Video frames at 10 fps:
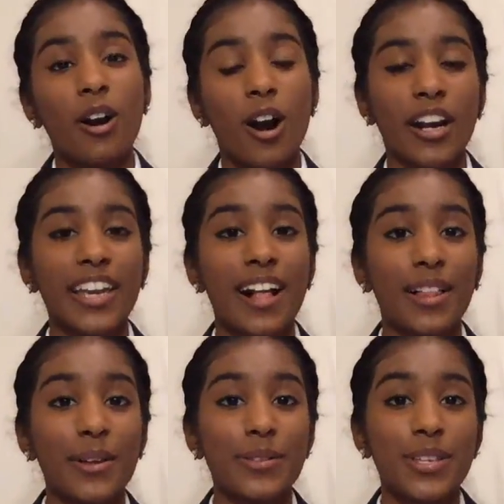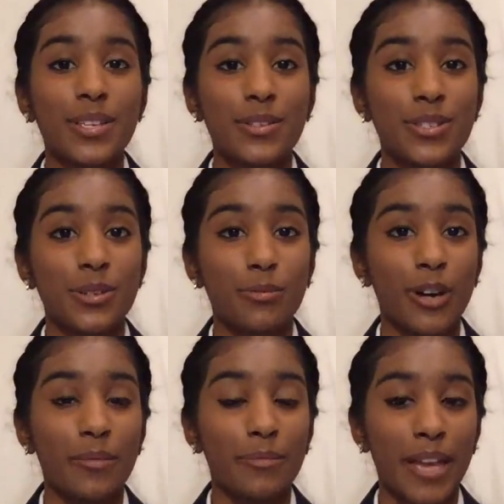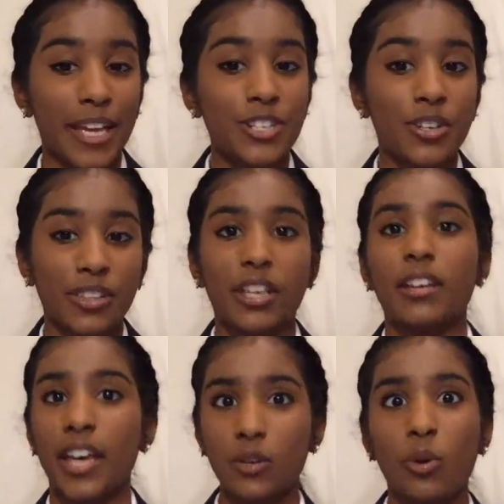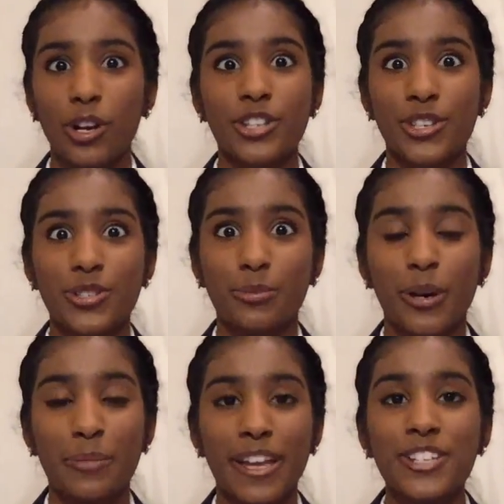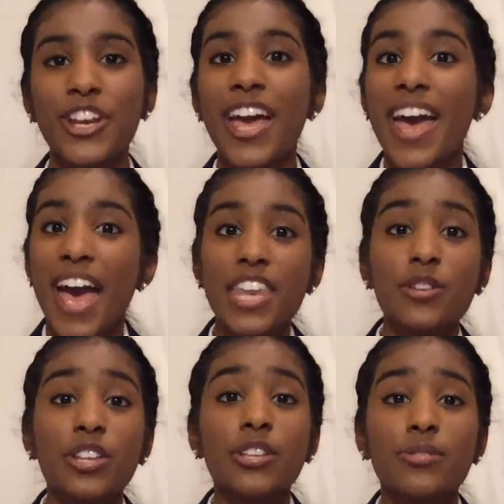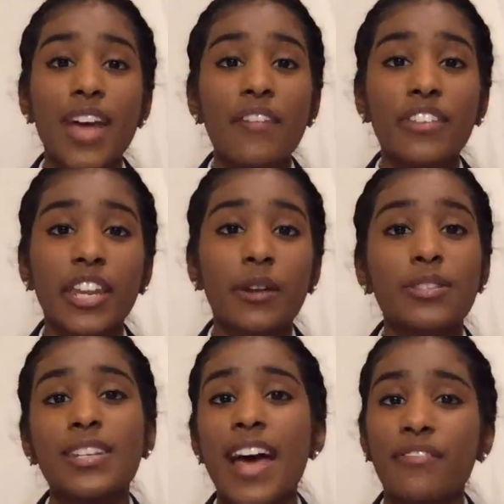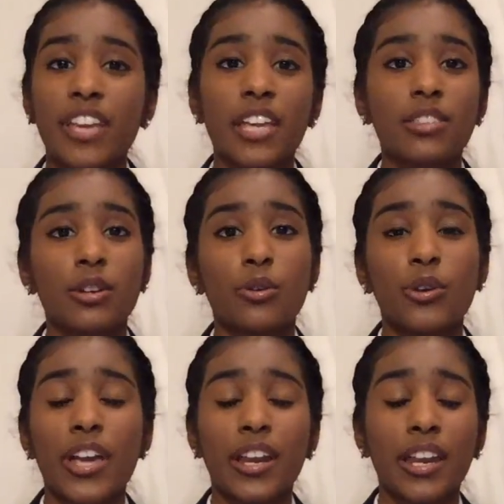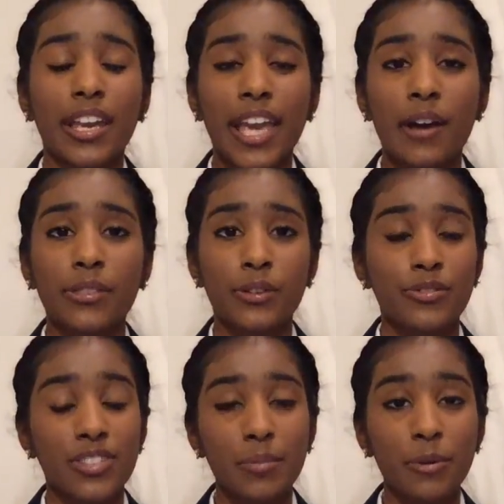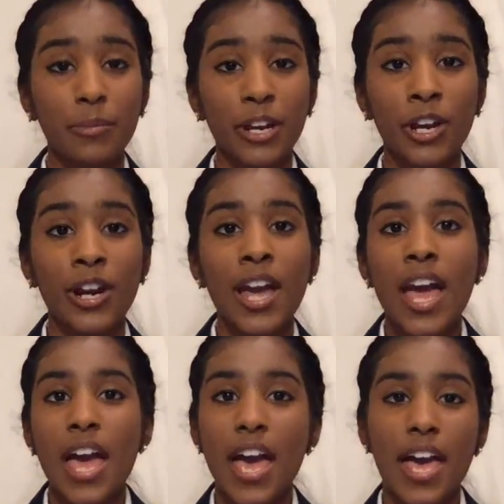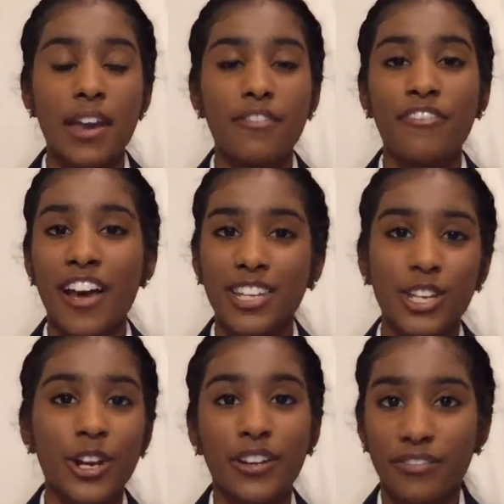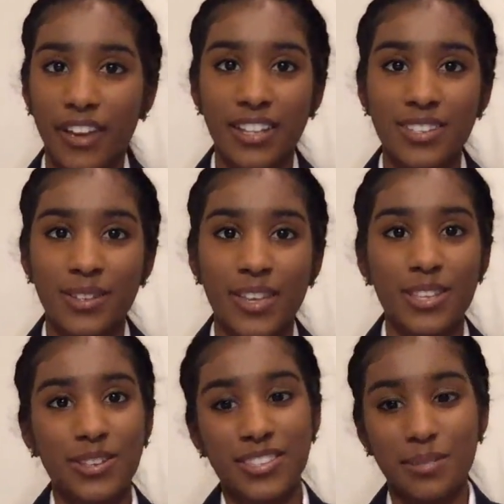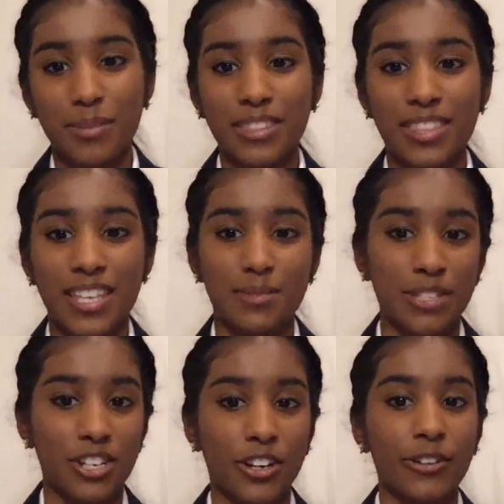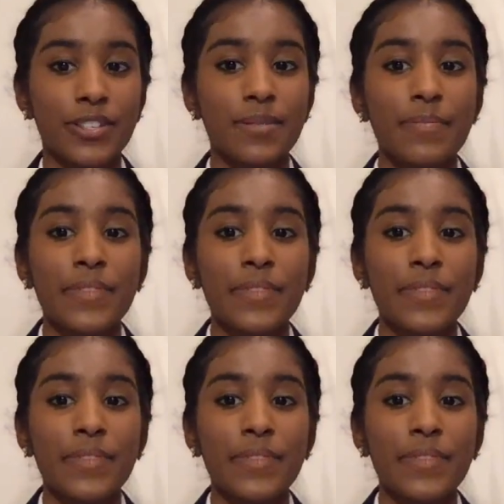our Cal-HOSA YouTube webpage, the headquarters YouTube webpage, and you can use that video to navigate through creating an account through STEM Premier and finding your events so that you can submit these materials.